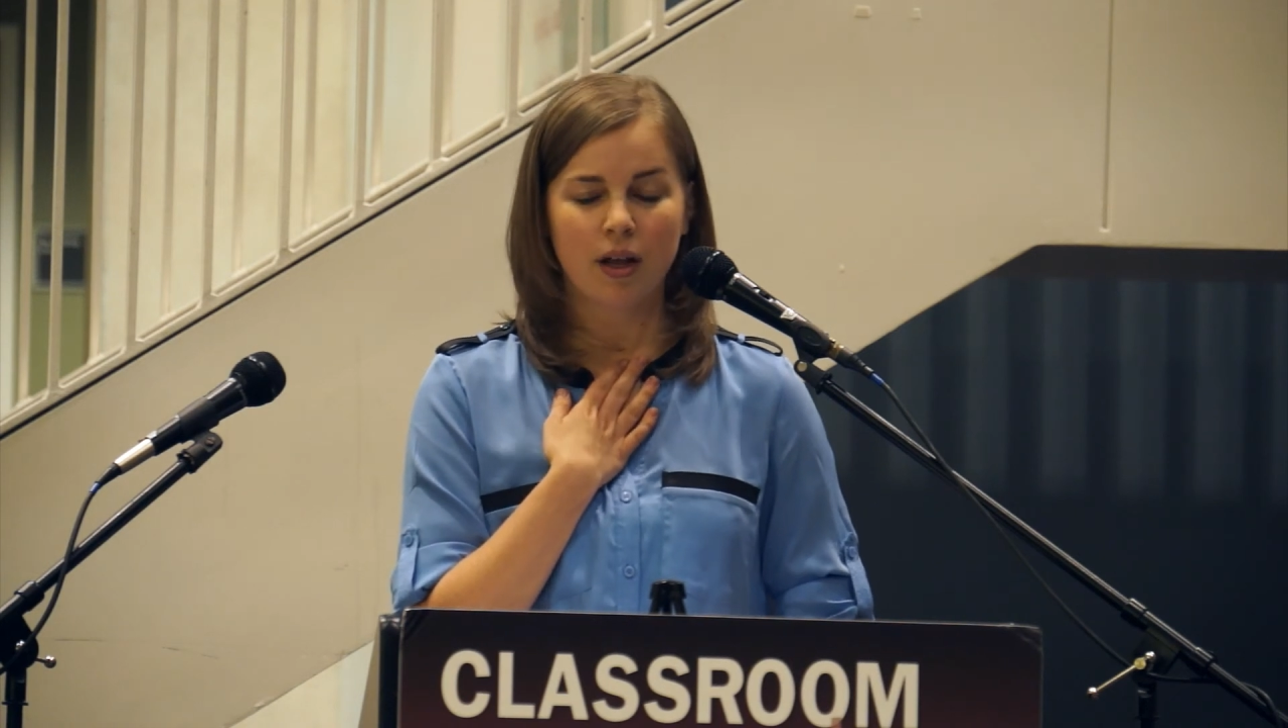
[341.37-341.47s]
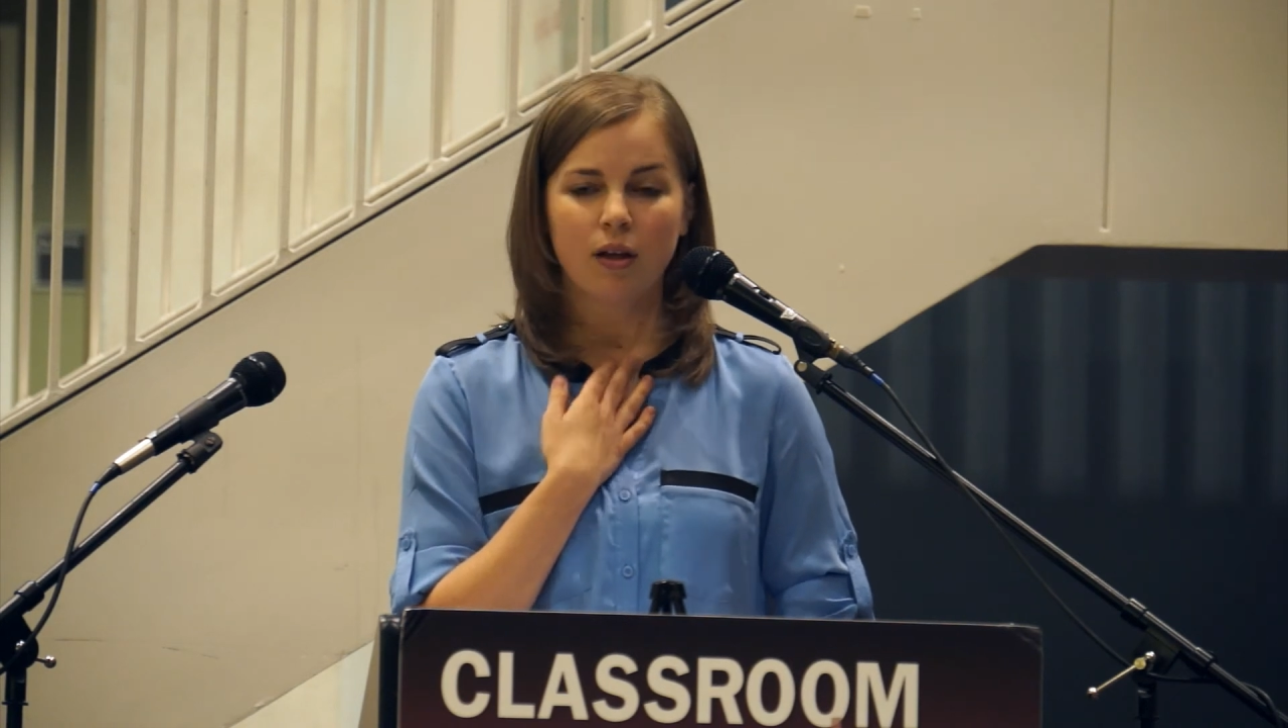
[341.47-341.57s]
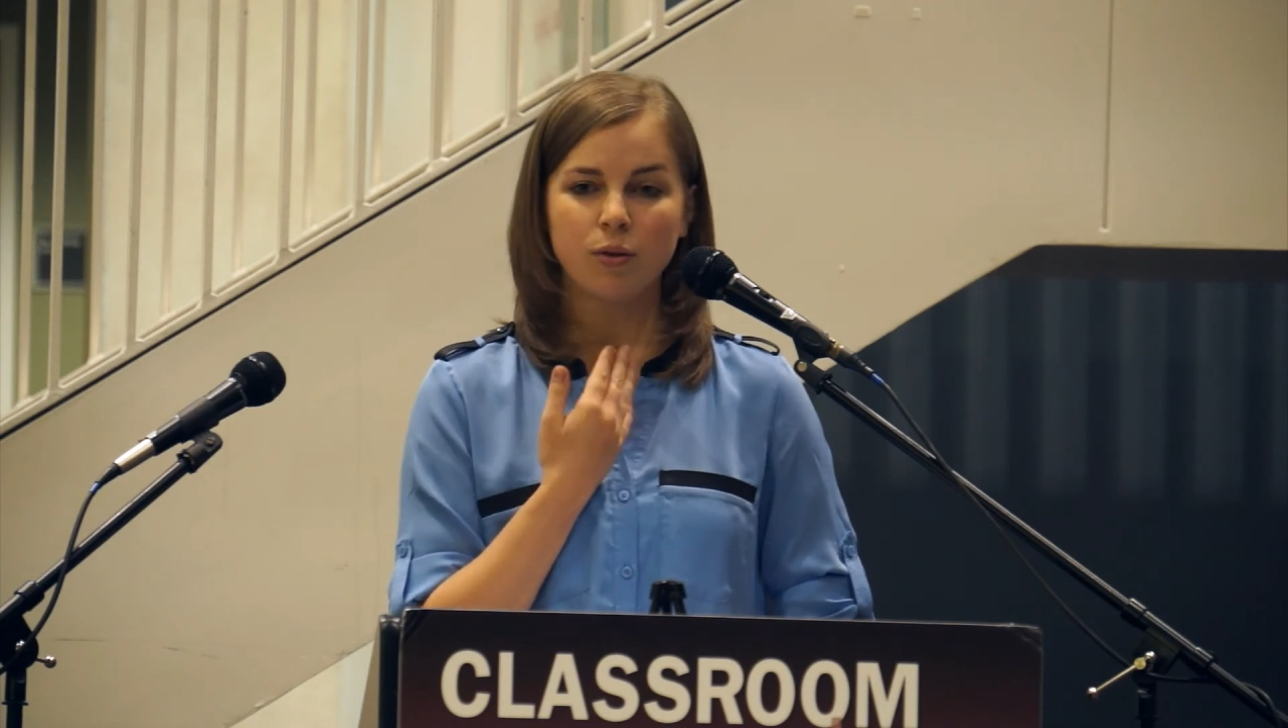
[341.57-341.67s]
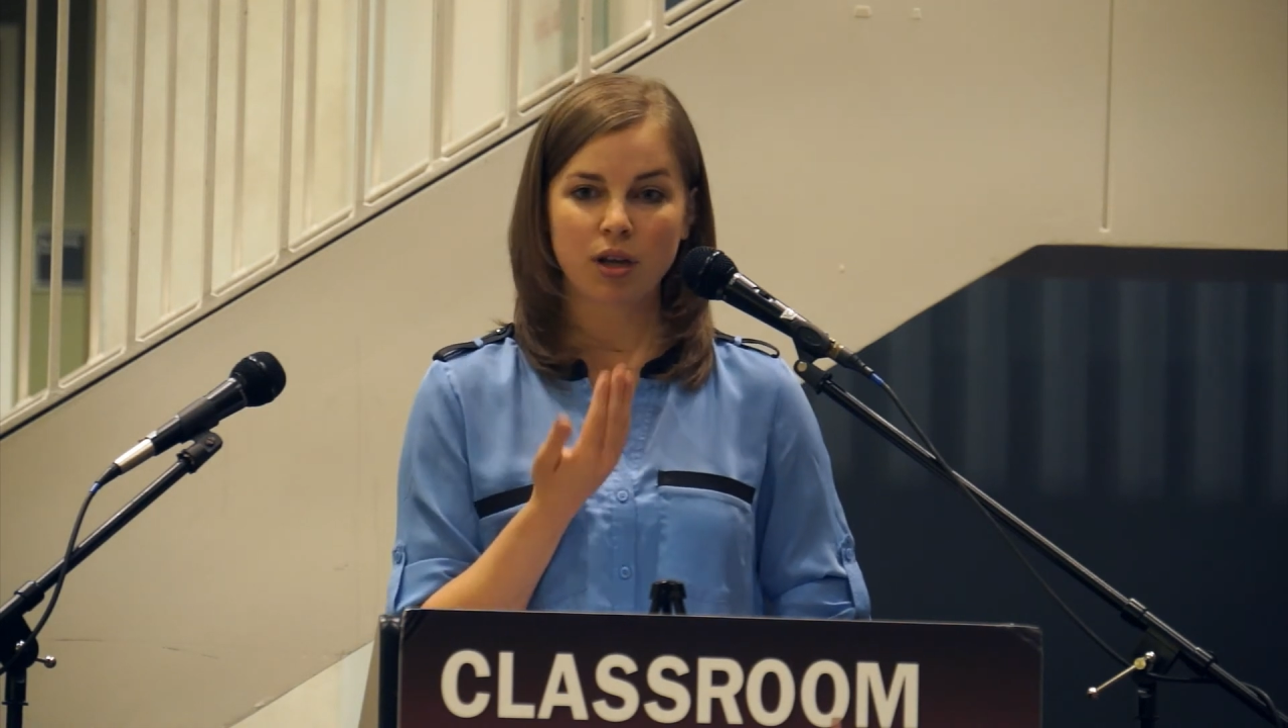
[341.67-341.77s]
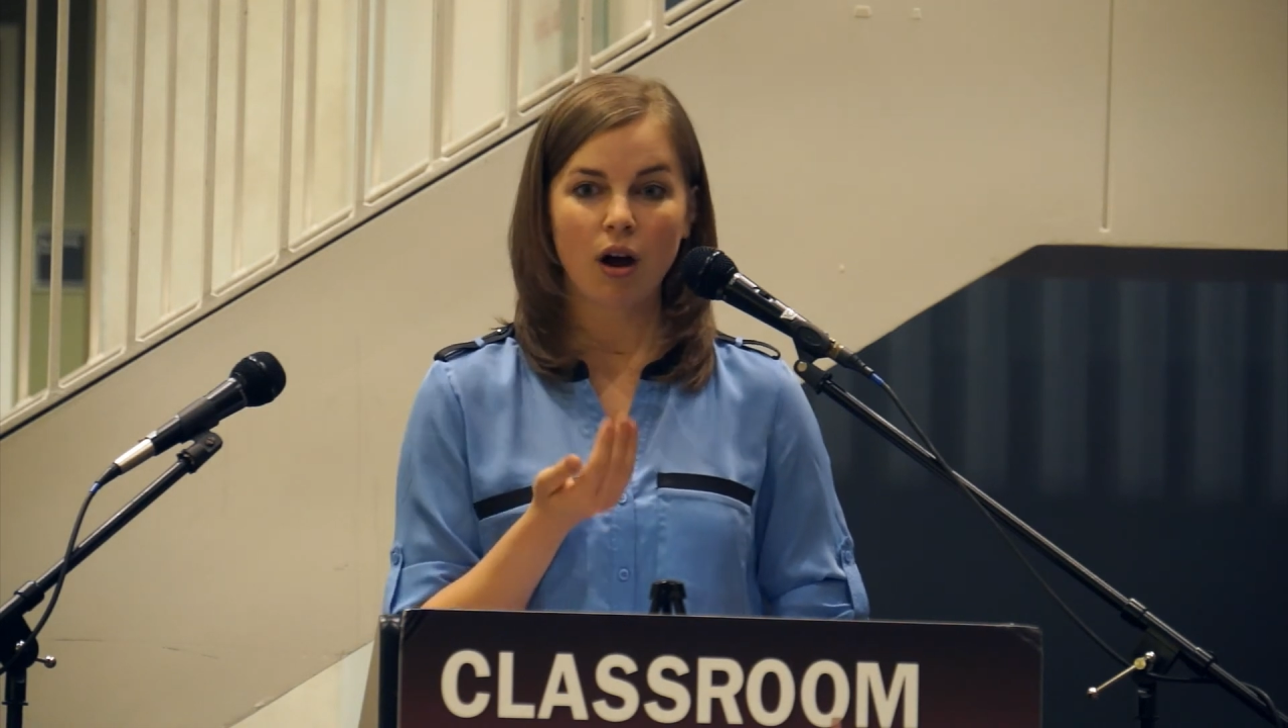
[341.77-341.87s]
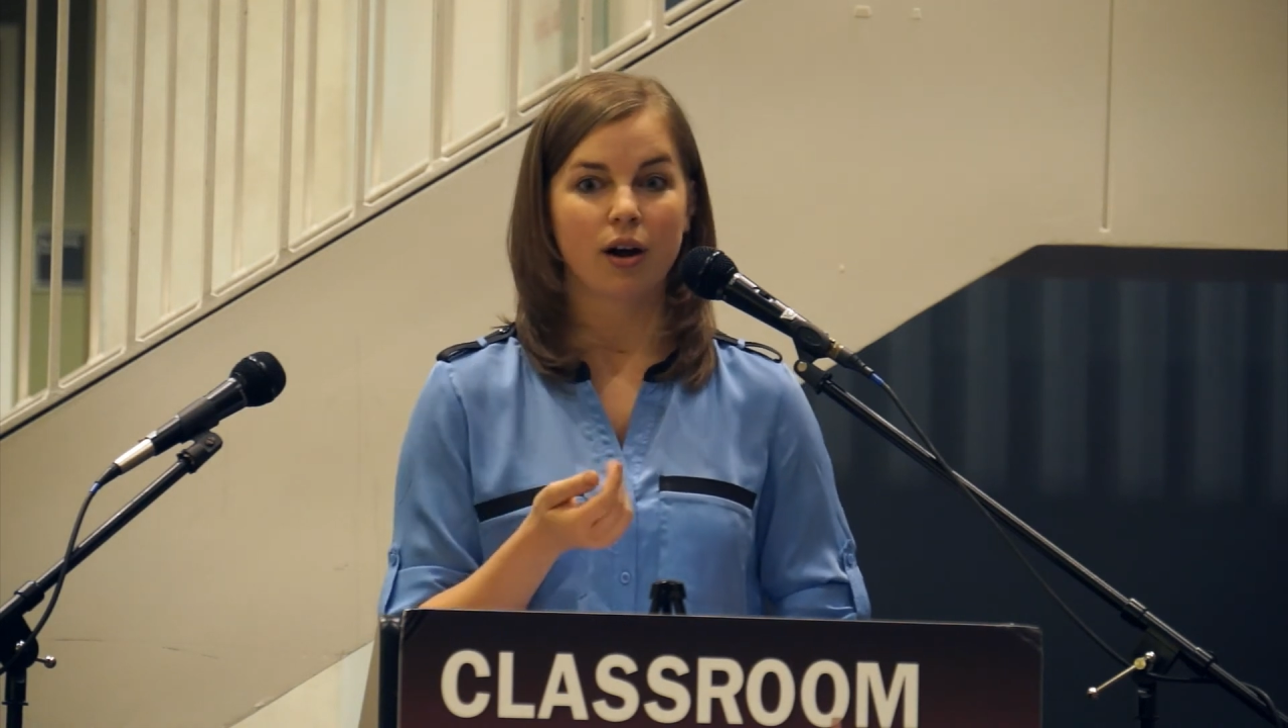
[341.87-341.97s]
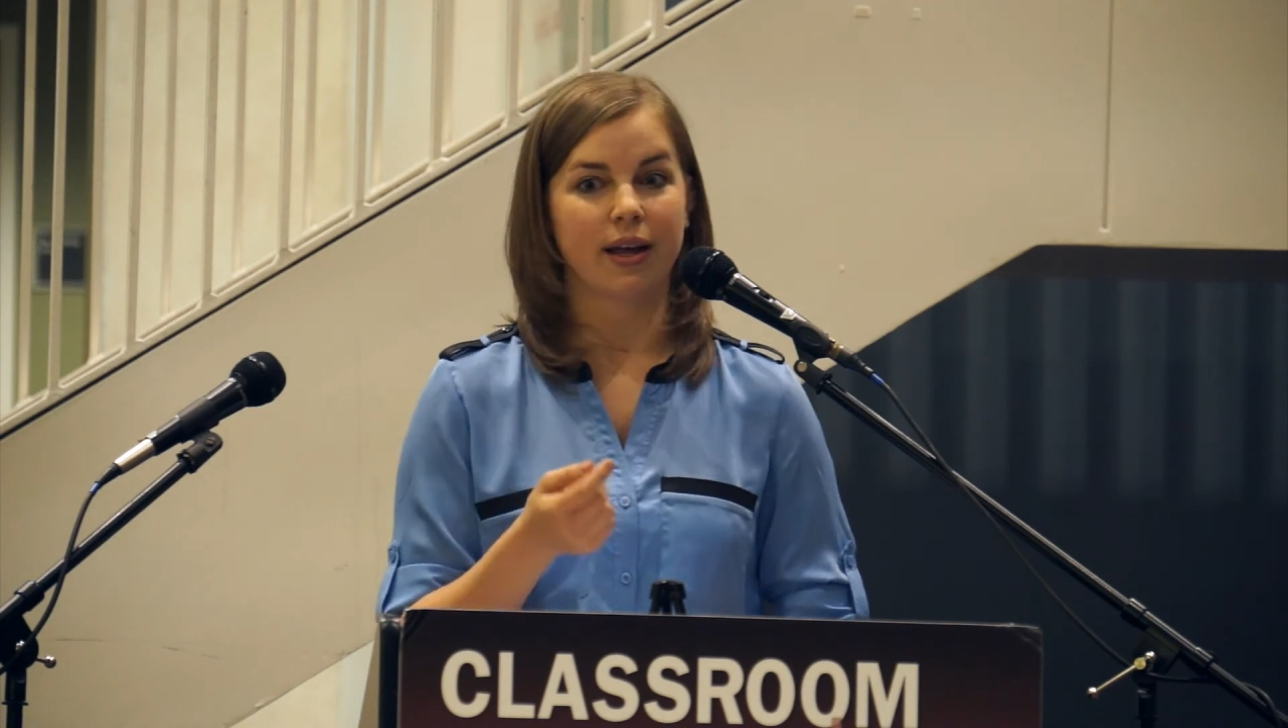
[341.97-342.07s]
it was hard.